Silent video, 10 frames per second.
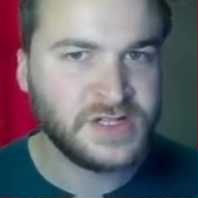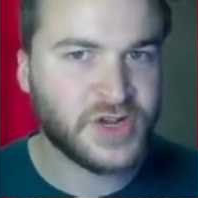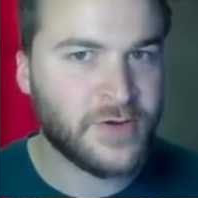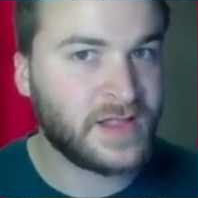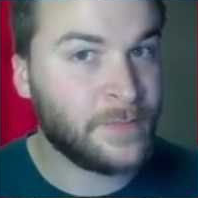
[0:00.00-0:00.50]

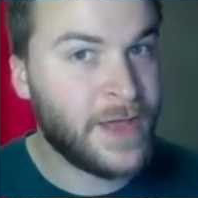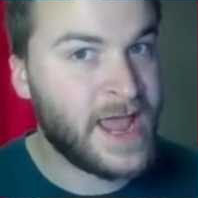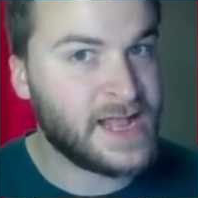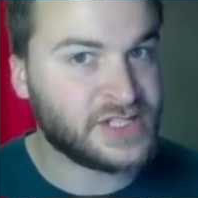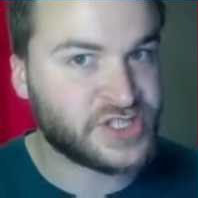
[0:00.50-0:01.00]
Turning the
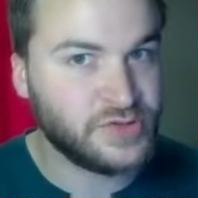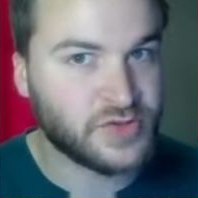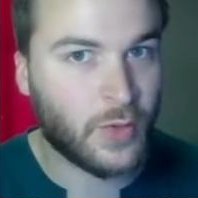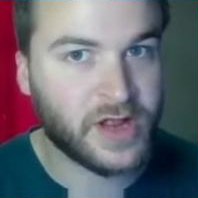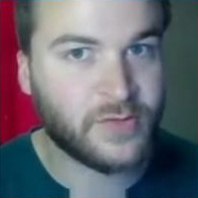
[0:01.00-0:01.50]
page to
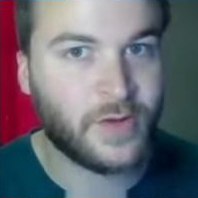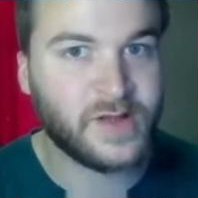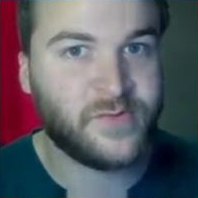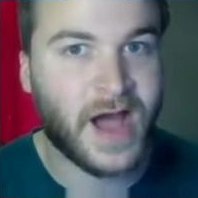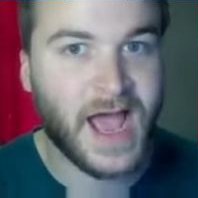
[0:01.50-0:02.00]

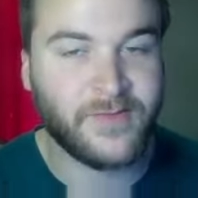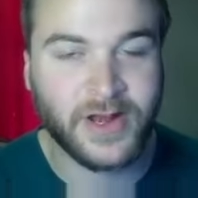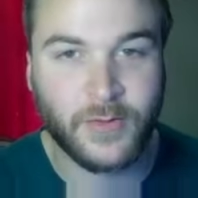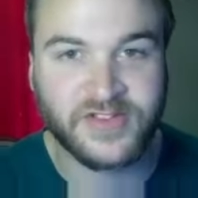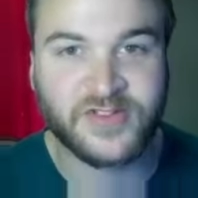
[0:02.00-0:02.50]
2025,
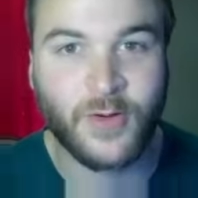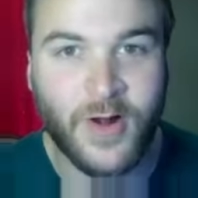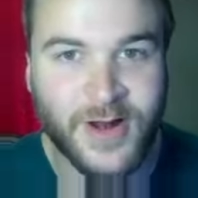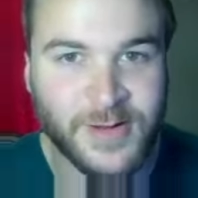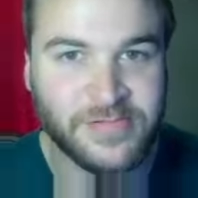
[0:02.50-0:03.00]
I know it's
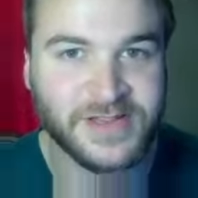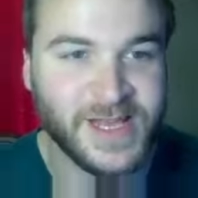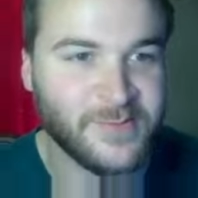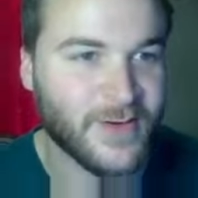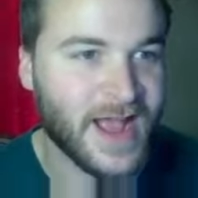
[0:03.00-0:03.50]
so hard to
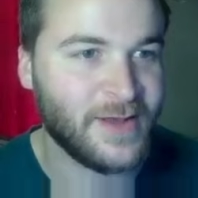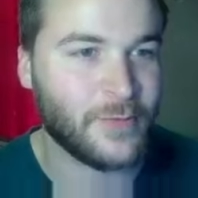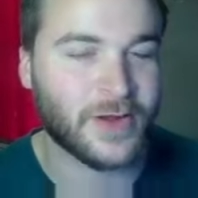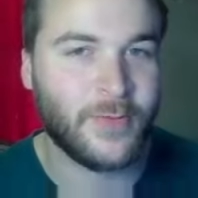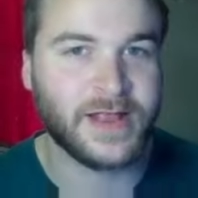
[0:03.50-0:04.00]
believe,
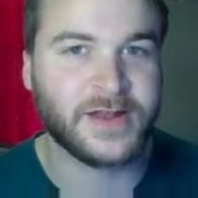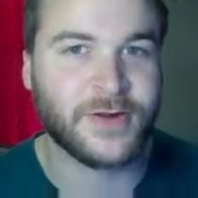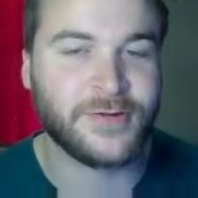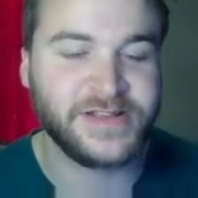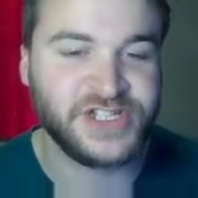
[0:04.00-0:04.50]
right? We're going into
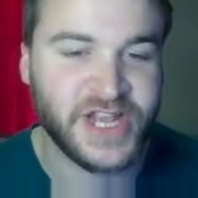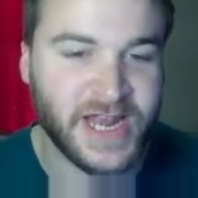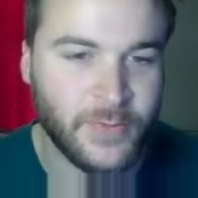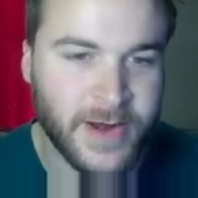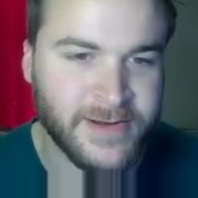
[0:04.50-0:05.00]
early
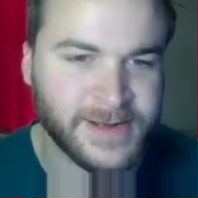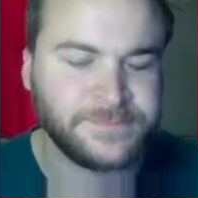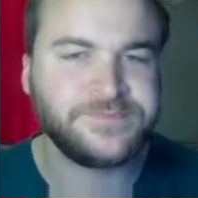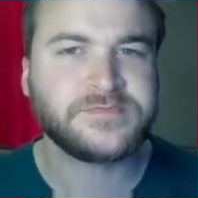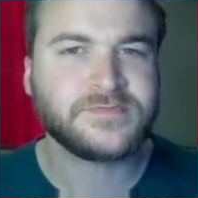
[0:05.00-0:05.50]

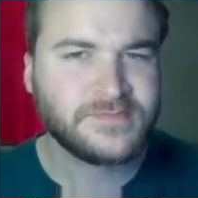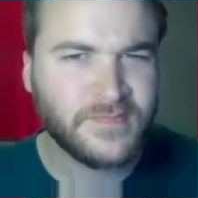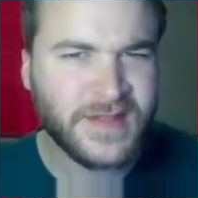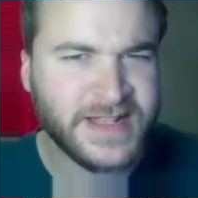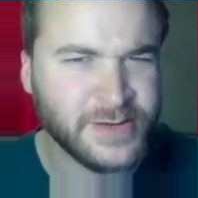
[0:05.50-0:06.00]
January.
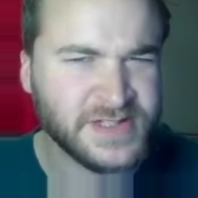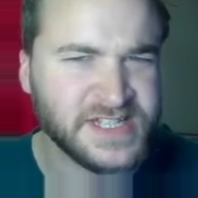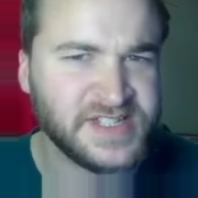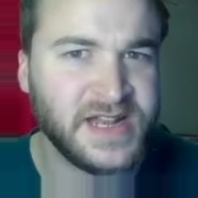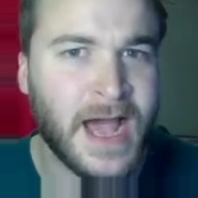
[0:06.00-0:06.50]
Here's
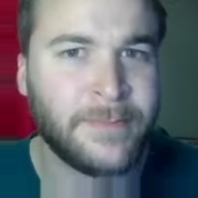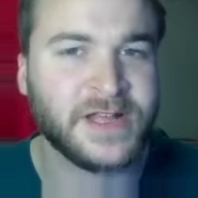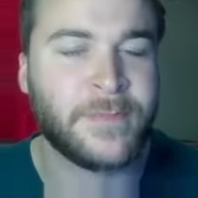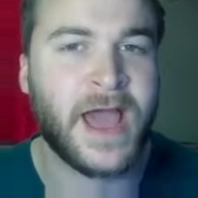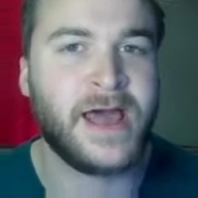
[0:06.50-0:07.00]
the
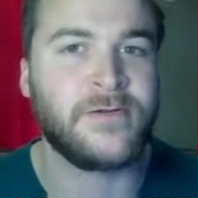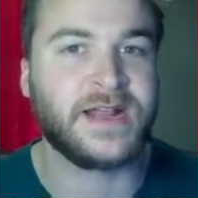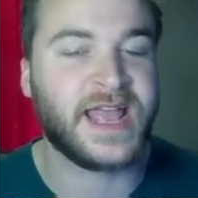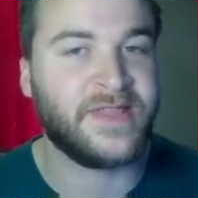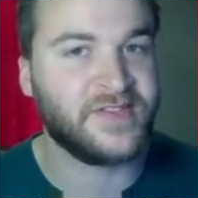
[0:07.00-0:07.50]
synoptic
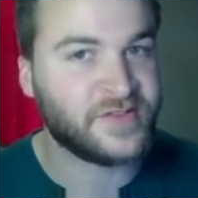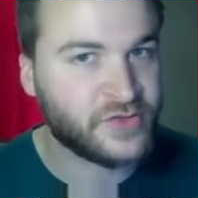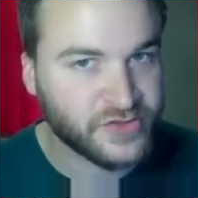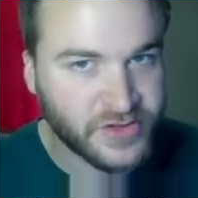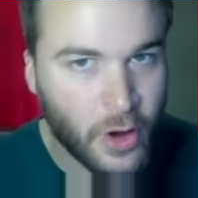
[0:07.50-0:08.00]
pattern. Again, this
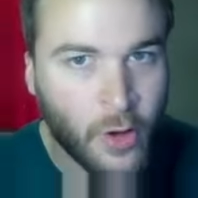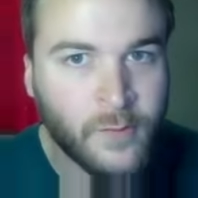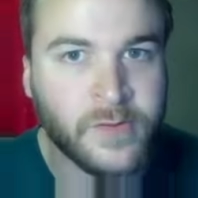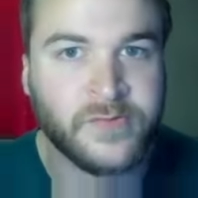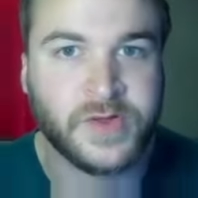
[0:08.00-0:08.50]
is just an
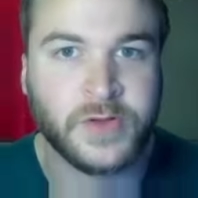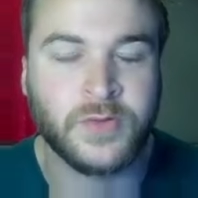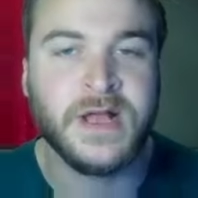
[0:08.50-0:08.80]
overview.